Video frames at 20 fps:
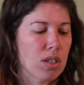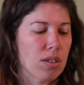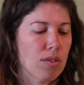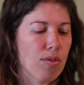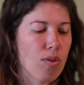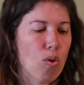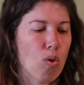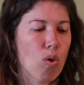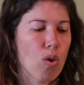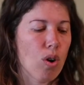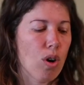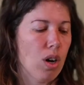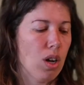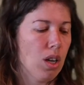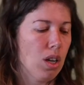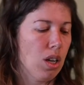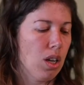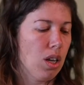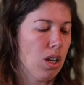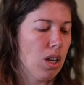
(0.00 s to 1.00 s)
for a
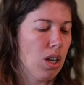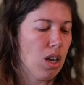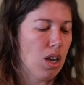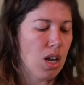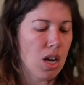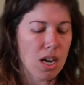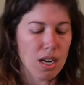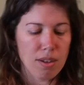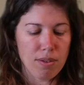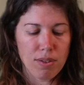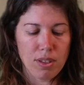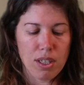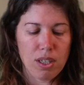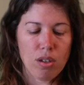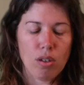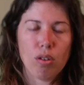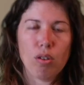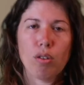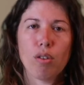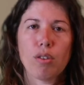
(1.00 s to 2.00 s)
lot of
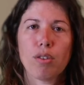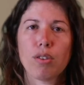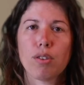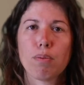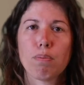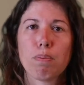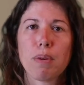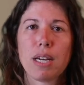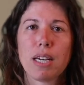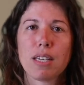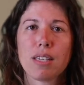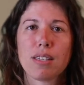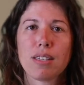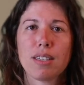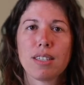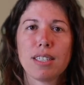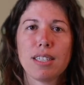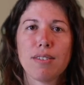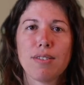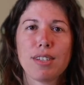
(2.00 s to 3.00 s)
little pigs
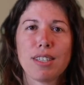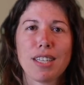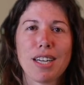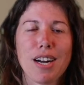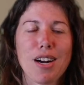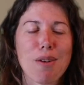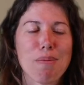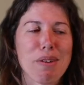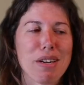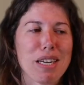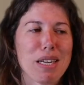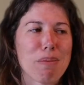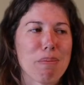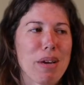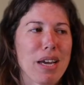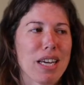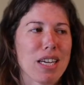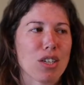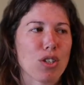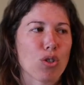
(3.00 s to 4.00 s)
to live in there? Or am I going to
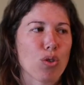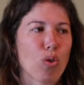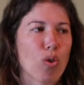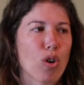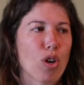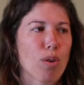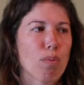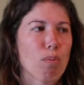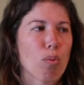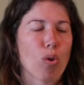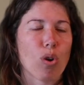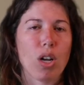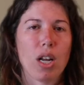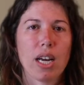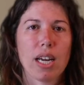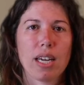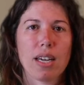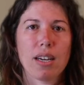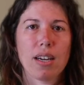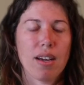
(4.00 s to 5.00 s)
make it shorter, more
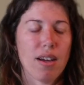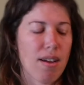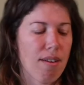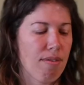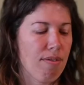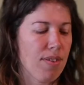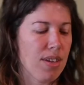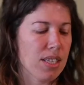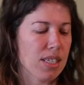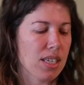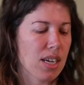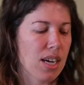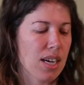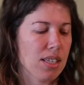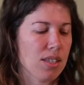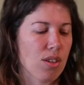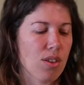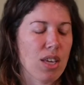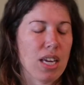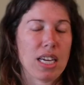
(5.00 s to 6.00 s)
like fence
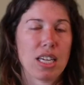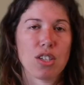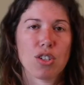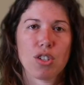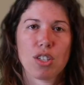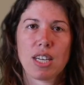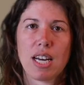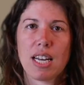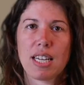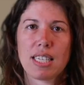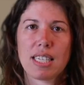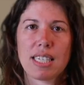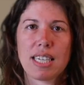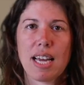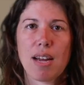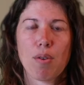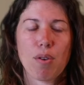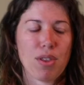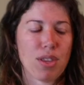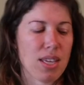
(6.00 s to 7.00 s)
height, so they can just kind of
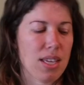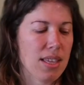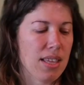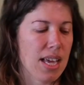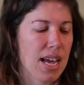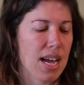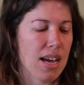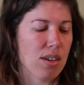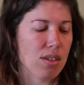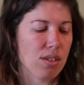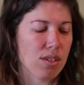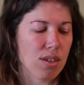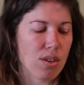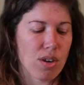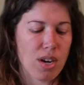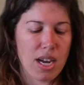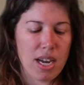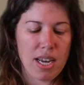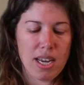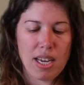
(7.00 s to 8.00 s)
stay within the house,
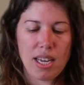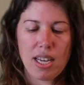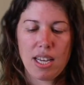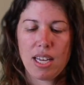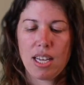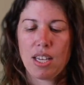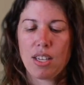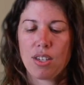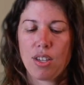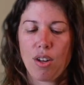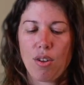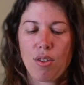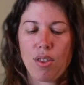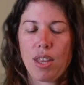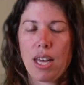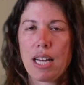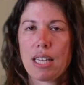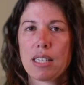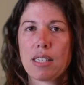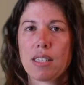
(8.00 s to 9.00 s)
okay? So
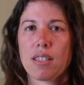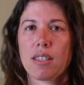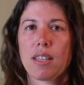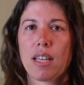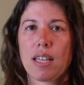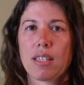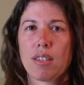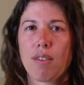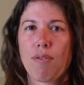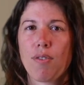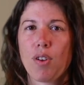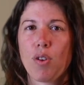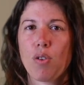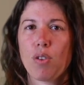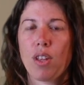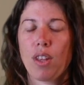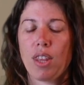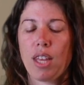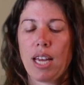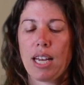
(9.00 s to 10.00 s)
that's a few of
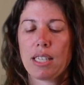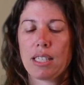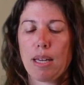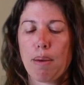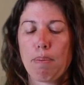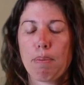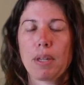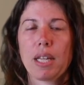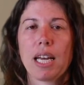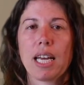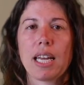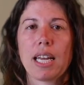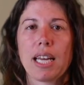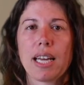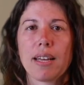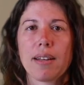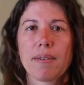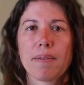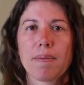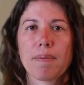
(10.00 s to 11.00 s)
the things I'm
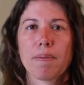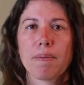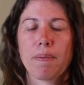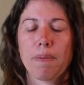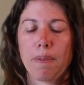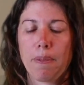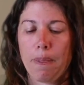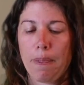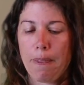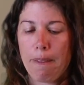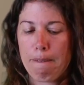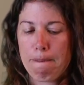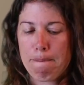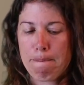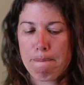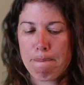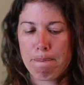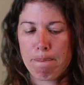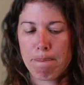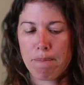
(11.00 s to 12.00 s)
planning.
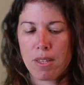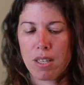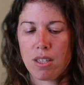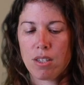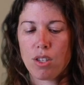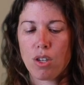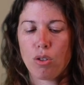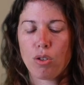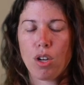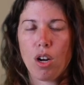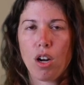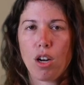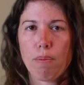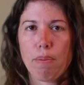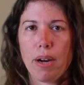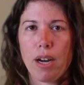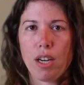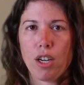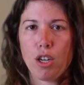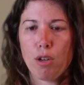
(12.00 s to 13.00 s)
So talk
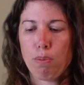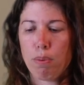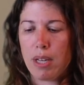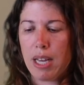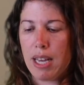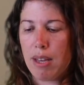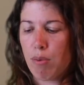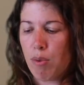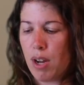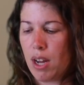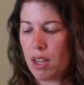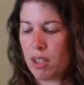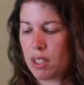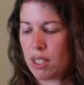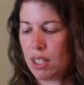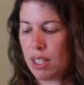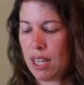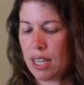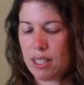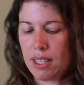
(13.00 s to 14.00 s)
about your plan while I
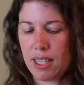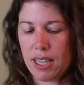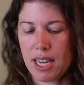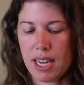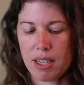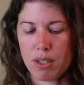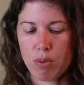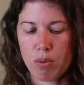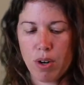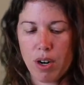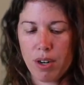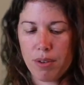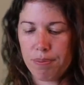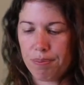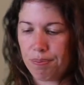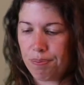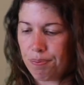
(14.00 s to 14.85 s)
select the next word.